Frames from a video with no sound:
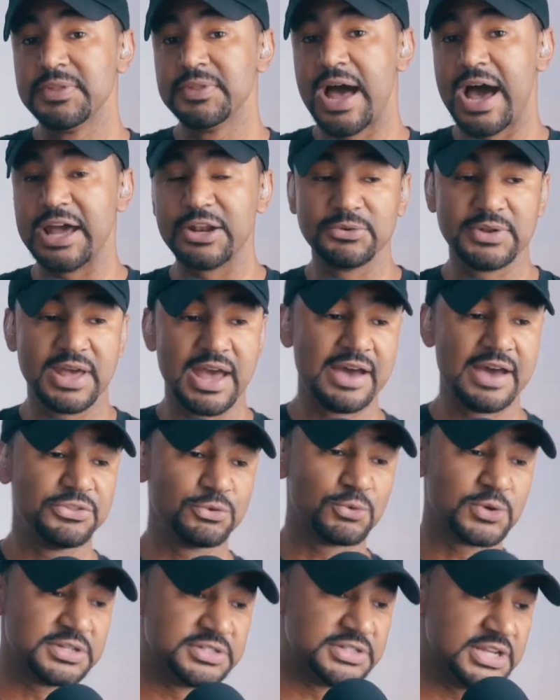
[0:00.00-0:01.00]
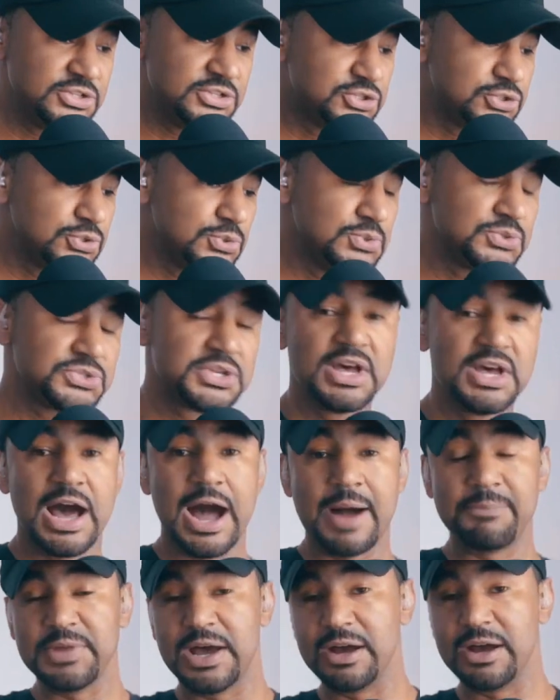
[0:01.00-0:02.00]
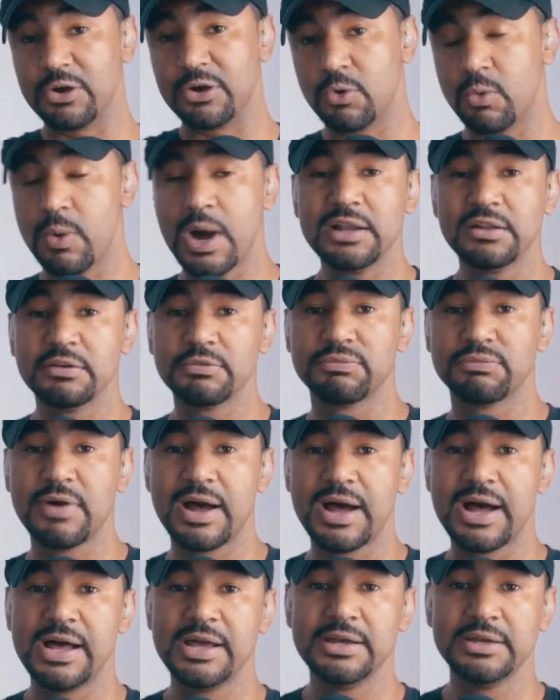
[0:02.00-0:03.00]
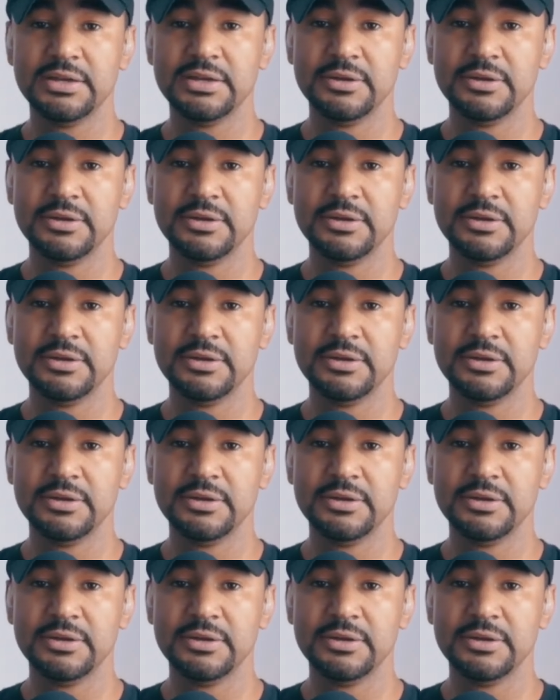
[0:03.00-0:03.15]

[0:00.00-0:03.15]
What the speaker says: I don't have the credentials. I'm not qualified.